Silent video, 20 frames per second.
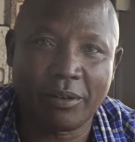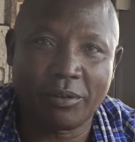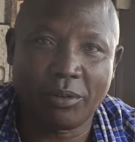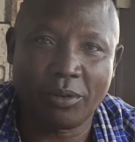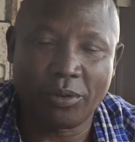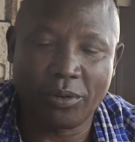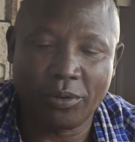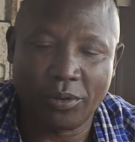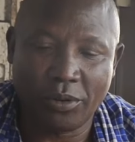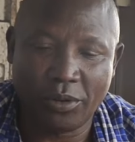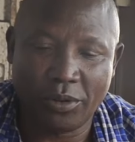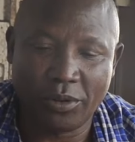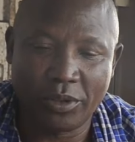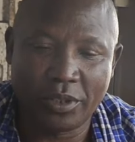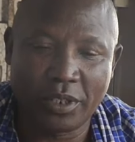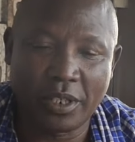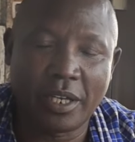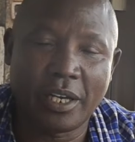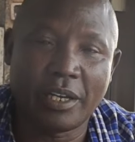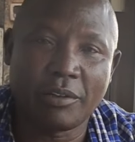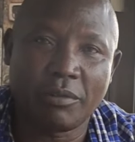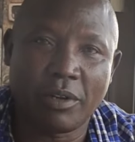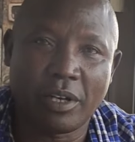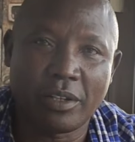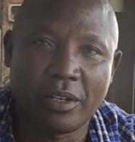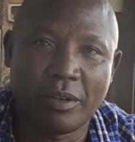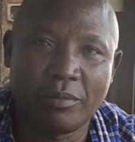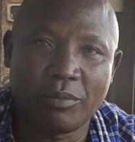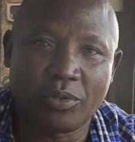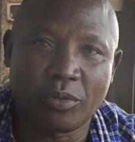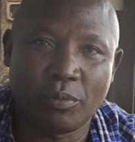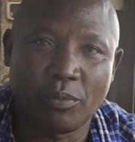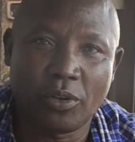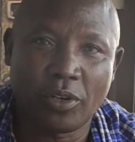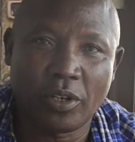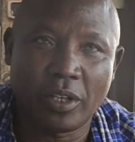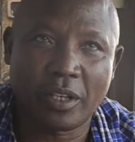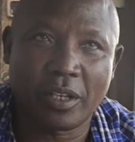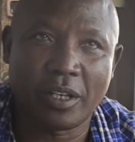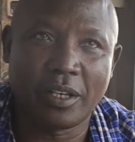ya Ngorongoro, ninaitwa James
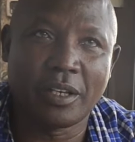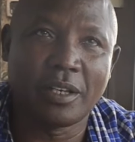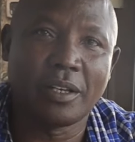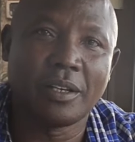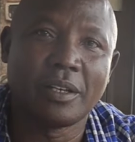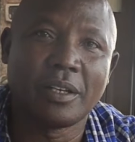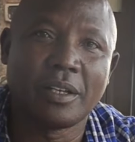Moringe,